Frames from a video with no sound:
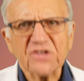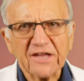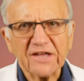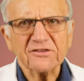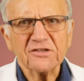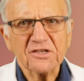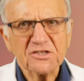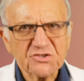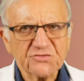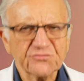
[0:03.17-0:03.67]

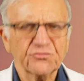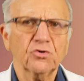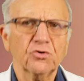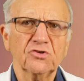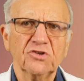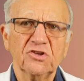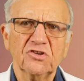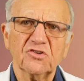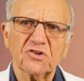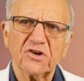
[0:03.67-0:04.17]
statins'
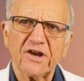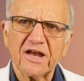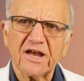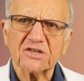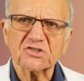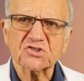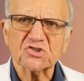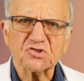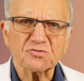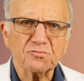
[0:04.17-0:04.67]
food
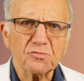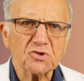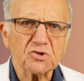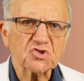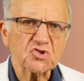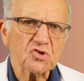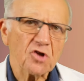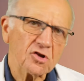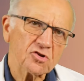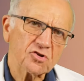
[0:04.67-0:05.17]
interactions,
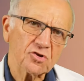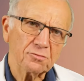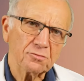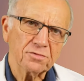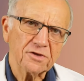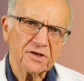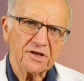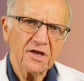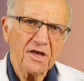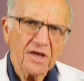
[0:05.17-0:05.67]
most
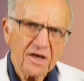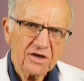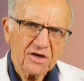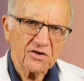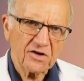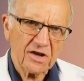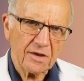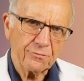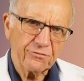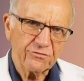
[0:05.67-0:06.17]
notably
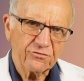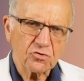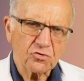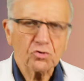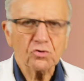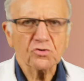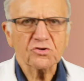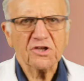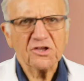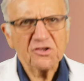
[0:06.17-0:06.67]

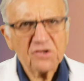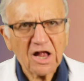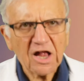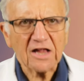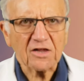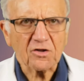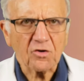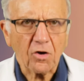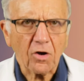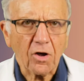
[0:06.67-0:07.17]
grapefruit and
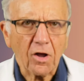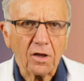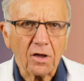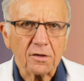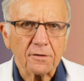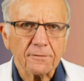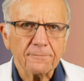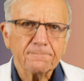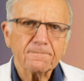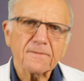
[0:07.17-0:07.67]

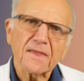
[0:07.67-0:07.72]
alcohol.